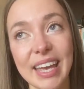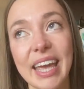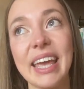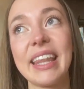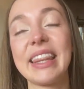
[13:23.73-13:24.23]

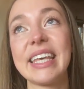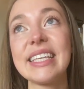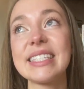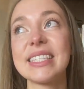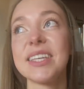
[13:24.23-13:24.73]
And
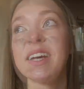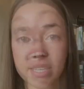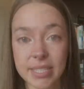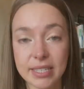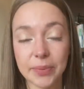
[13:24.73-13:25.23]
this
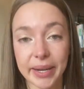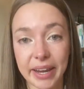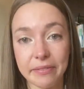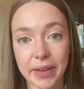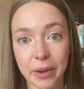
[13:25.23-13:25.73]
is when I
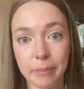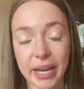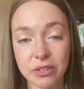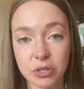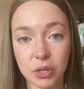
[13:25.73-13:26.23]
found my
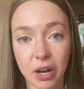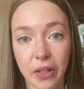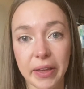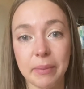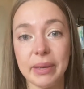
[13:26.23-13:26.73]
true
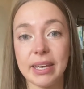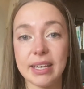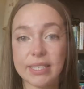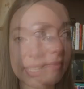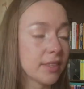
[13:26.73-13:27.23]
calling,
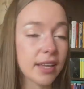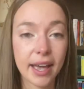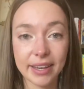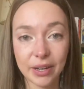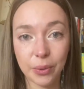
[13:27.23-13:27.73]
because I
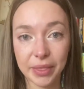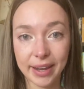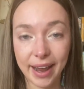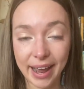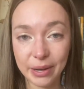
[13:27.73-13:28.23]
know that
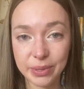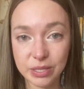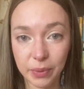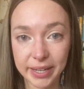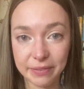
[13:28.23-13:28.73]
I was
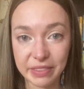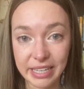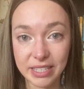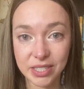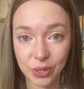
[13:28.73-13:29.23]
one of
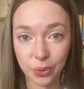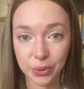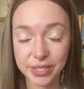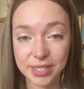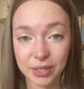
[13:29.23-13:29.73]
these
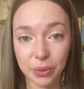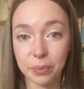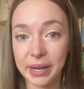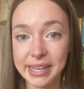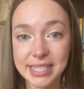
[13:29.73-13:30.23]
souls who
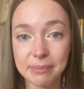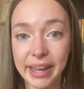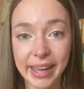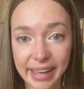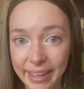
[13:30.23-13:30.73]
raised
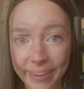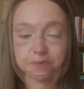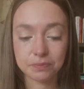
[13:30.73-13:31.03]
my hand,